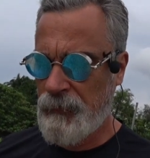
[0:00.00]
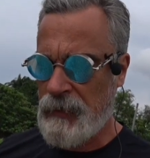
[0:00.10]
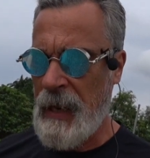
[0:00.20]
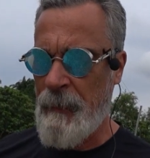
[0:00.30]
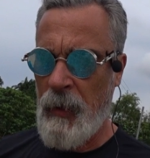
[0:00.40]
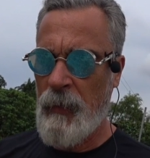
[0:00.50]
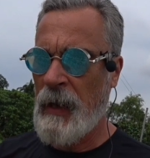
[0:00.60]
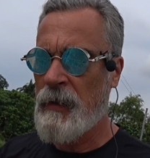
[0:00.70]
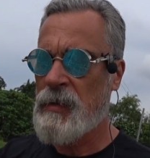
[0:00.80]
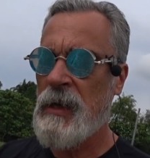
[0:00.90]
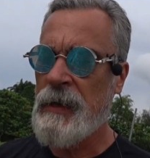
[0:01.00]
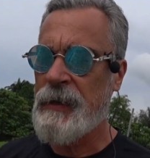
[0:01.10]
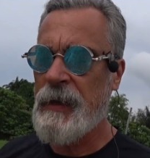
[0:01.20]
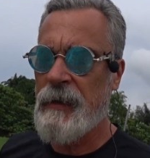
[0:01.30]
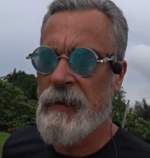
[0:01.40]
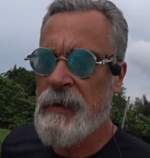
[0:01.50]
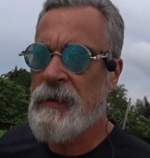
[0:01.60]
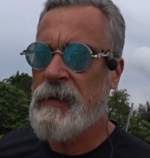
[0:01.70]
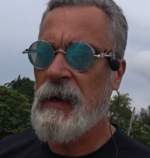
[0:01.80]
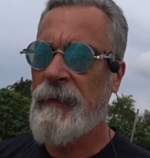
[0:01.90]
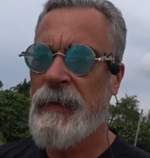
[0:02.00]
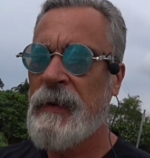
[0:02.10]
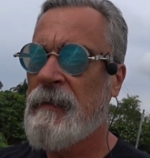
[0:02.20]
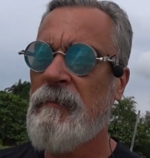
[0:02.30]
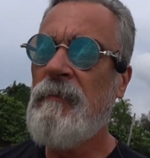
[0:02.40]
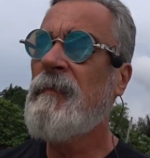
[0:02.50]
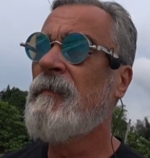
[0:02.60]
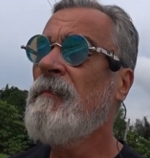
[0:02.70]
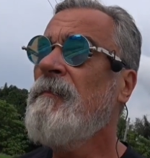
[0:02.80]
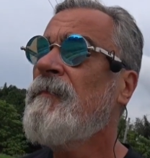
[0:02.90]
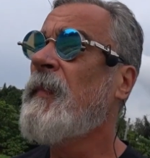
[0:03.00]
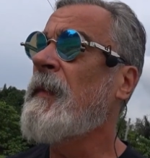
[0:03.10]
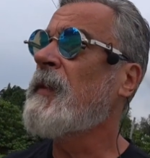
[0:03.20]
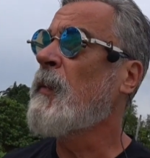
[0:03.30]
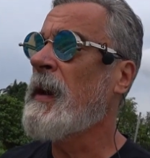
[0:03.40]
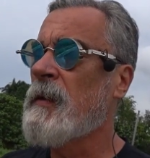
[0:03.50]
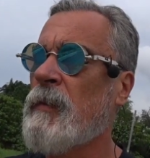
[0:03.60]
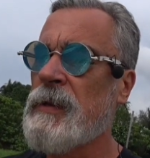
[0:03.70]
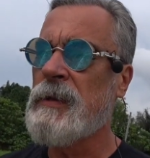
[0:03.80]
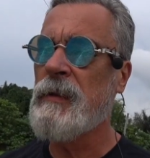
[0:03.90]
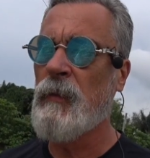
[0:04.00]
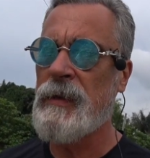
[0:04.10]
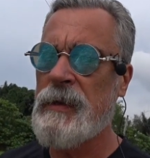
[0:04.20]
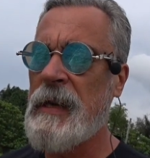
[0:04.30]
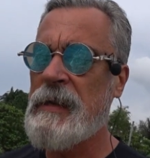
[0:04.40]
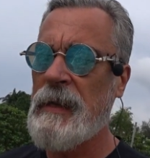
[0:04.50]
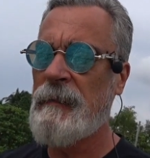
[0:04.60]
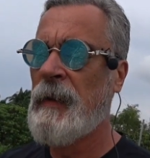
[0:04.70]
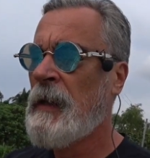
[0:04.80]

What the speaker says: Same way when I used to hunt deer and stuff. If the weather was decent,